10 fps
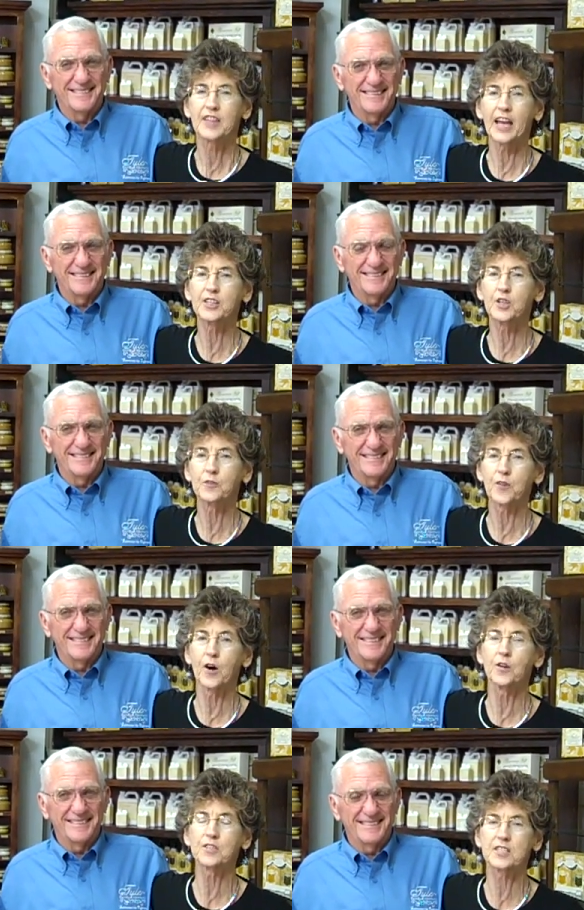Speaker 1: Thank you,
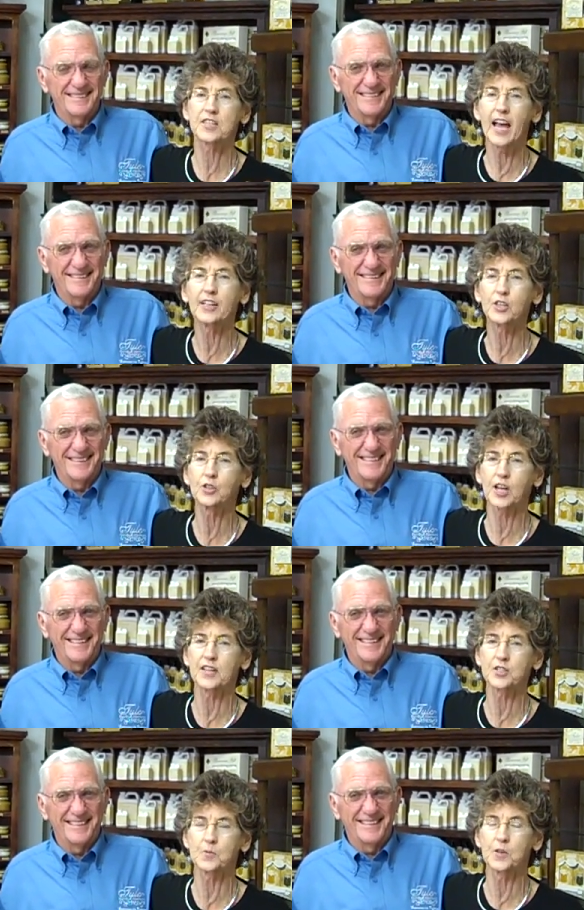folks. Thank you,
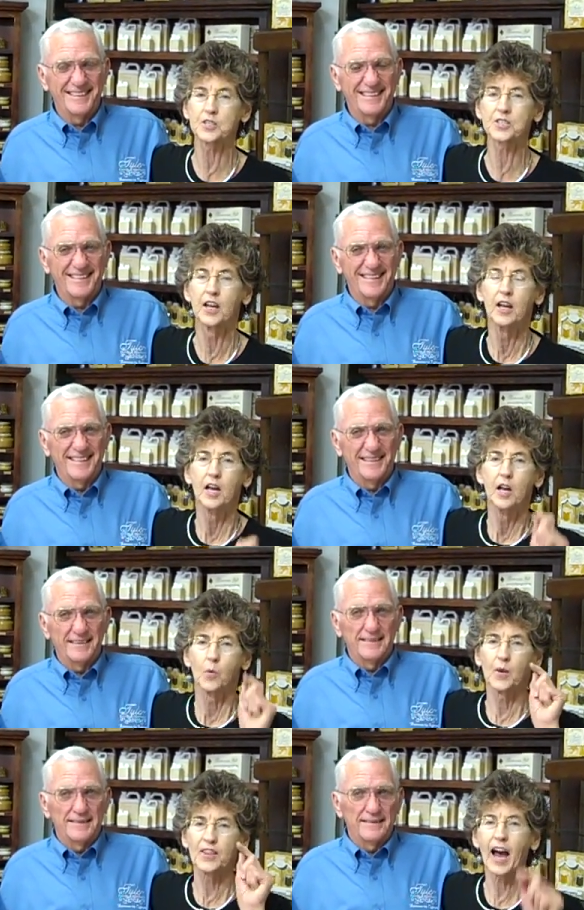customers.
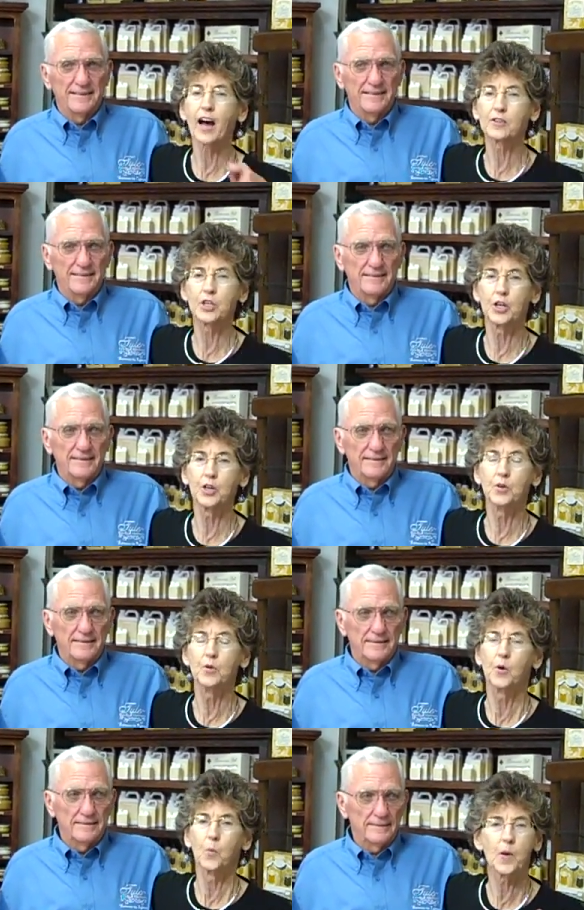Without
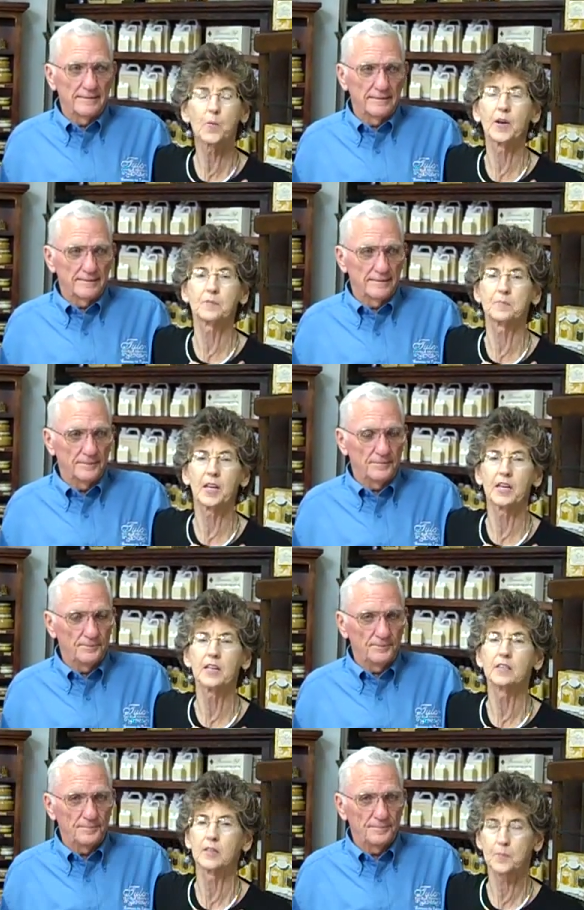you, we wouldn't
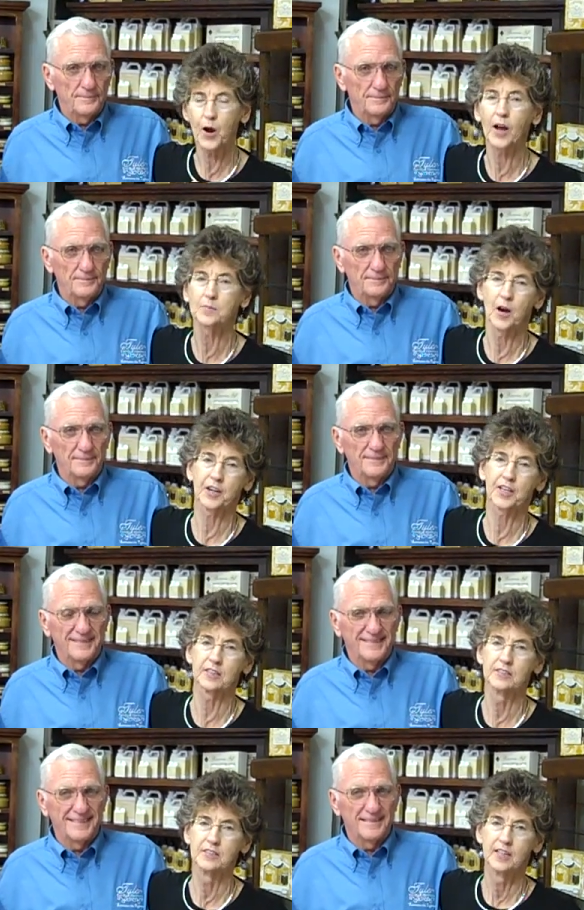be the Prague
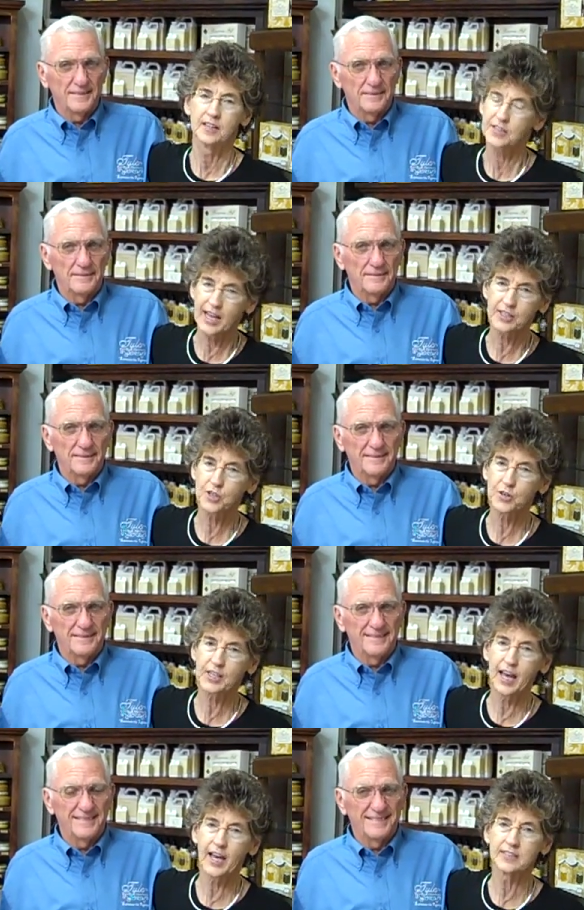Market. Thank you
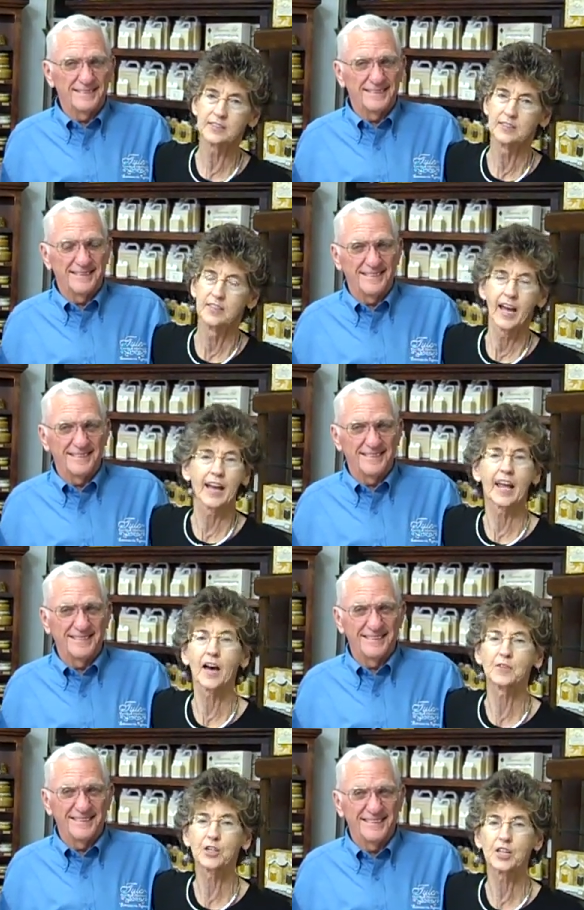again, and
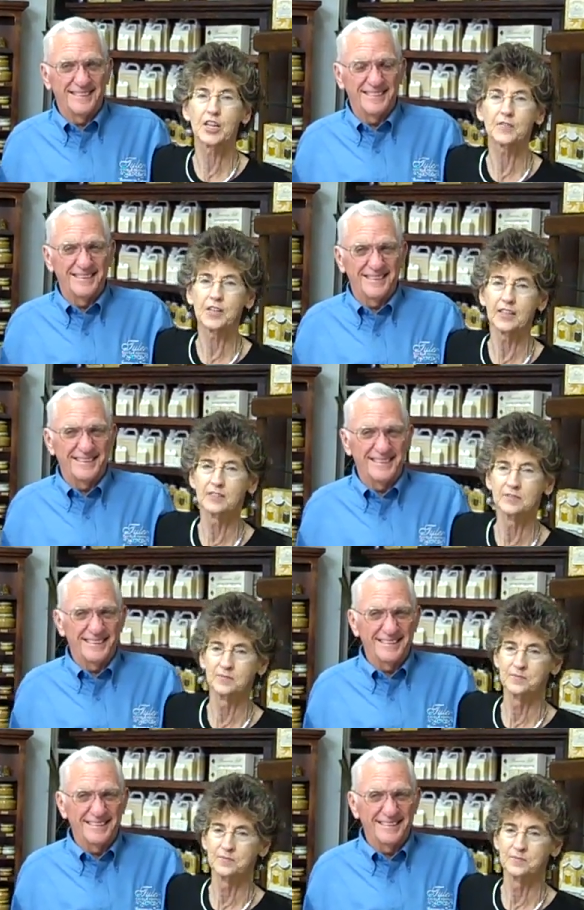have a good evening.